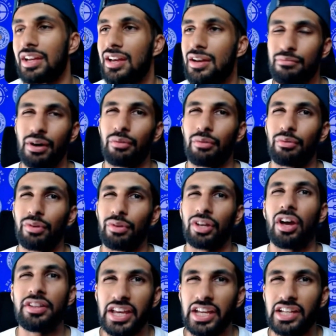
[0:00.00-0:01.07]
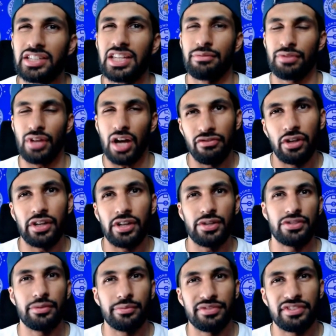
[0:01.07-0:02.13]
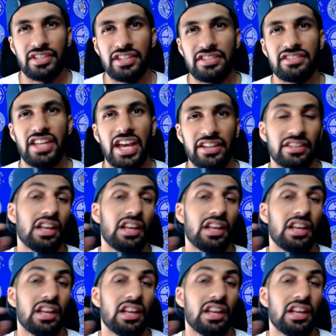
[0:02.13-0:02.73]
but I want to take a deep dive, look into some statistics,